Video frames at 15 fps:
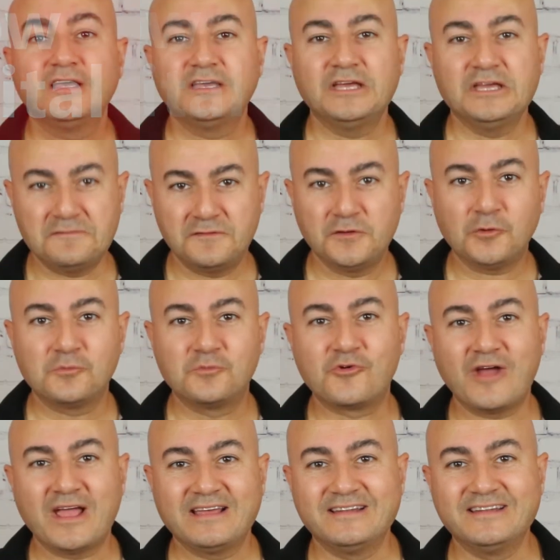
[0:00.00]
If your
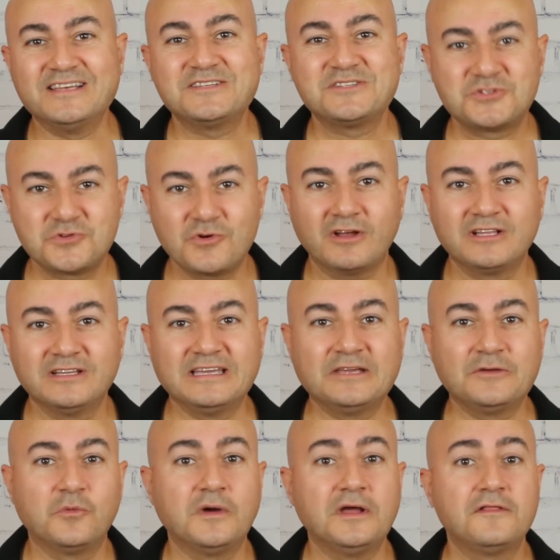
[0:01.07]
brand is
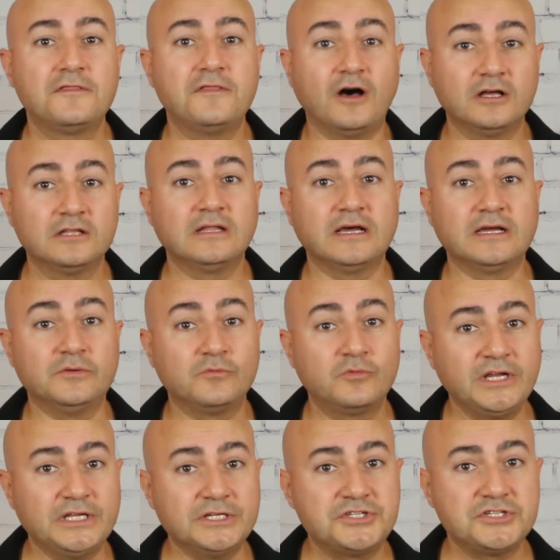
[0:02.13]
struggling with online
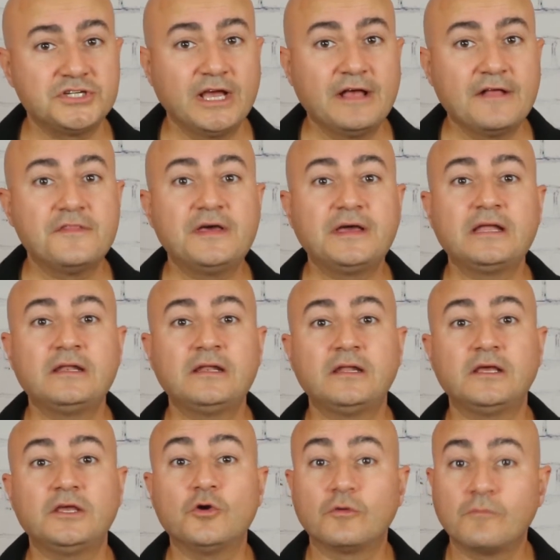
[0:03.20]
reach, then
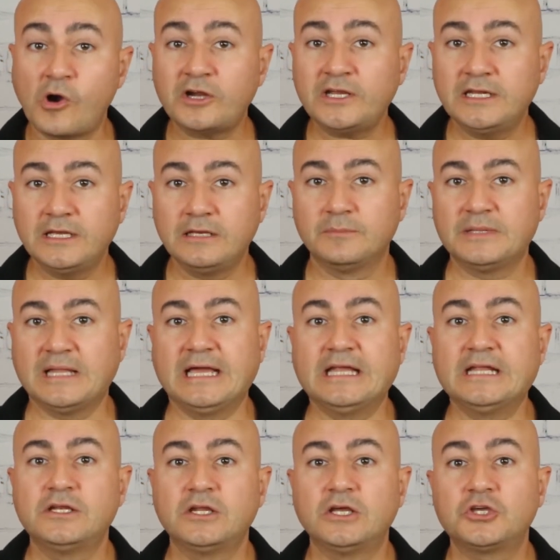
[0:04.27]
your marketing
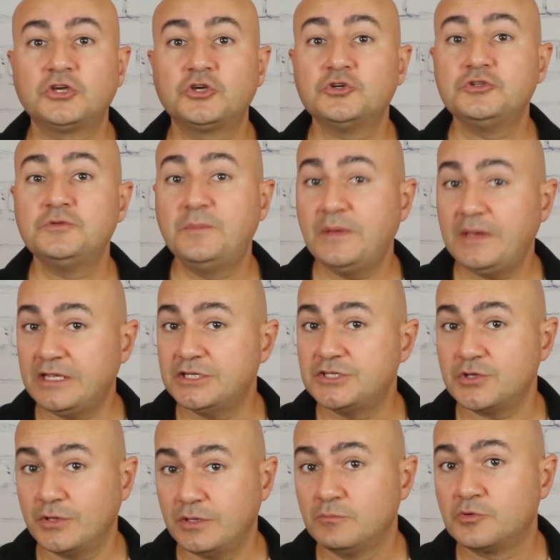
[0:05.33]
plan could be
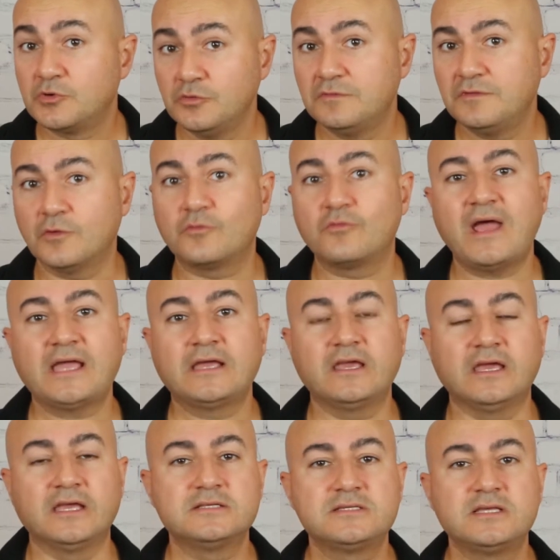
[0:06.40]
to improve your
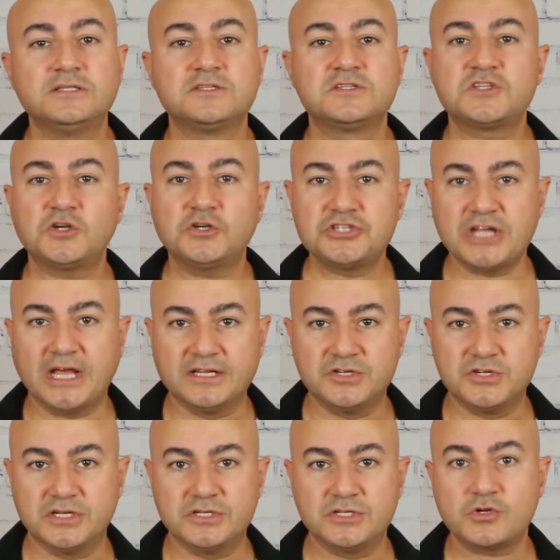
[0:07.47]
rankings in search
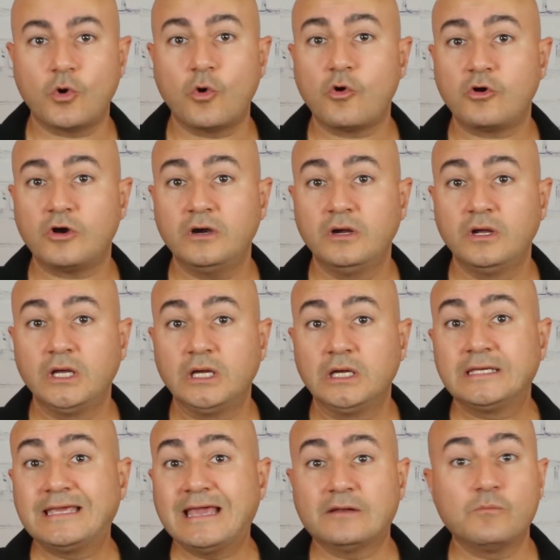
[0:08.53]
engines or
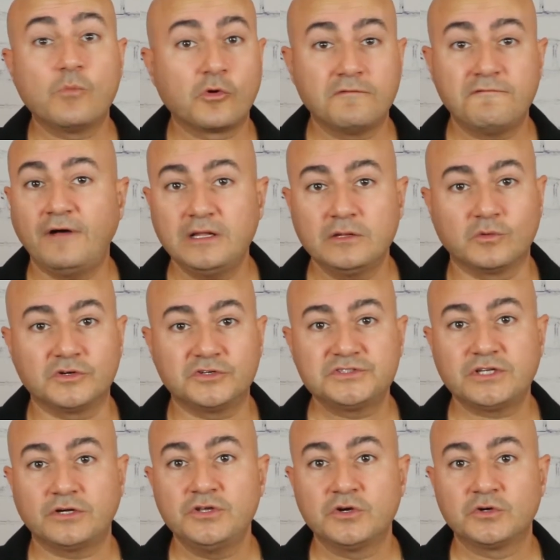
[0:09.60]
get more followers
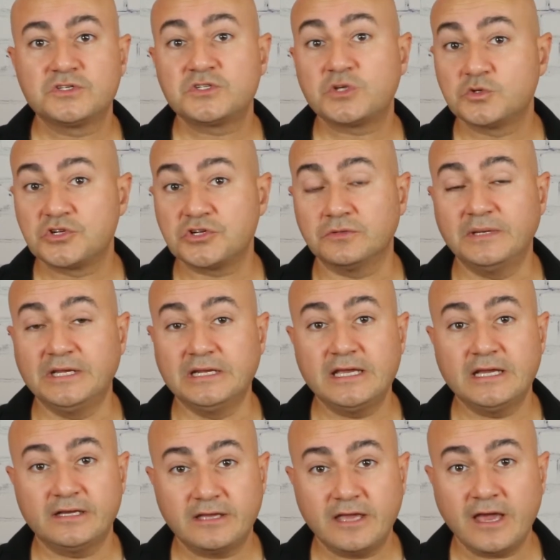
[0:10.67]
on your social
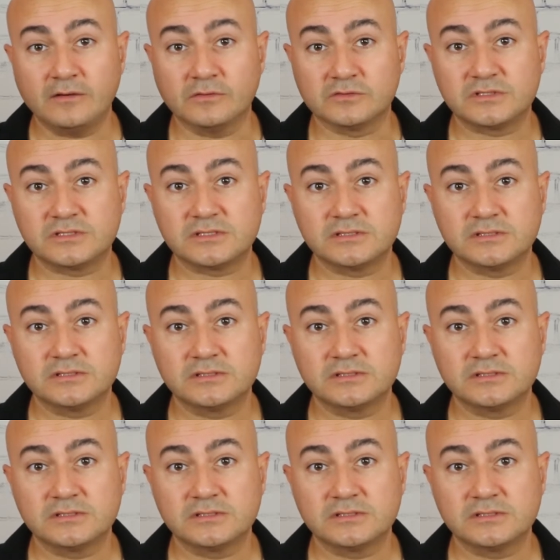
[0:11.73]
media accounts.